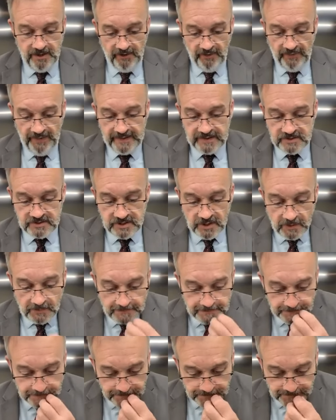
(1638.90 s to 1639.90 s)
All right,
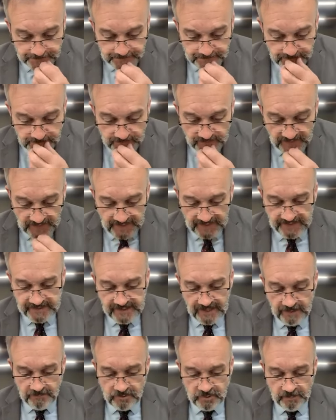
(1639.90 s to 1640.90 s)
so and it
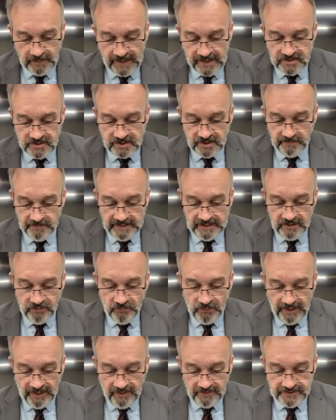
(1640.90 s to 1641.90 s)
came to pass in the
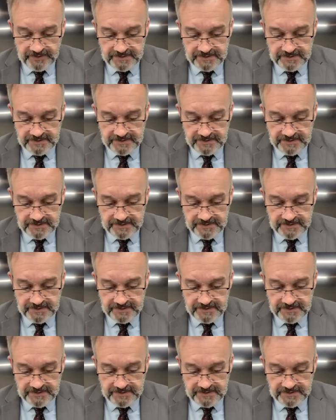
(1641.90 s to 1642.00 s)
meanwhile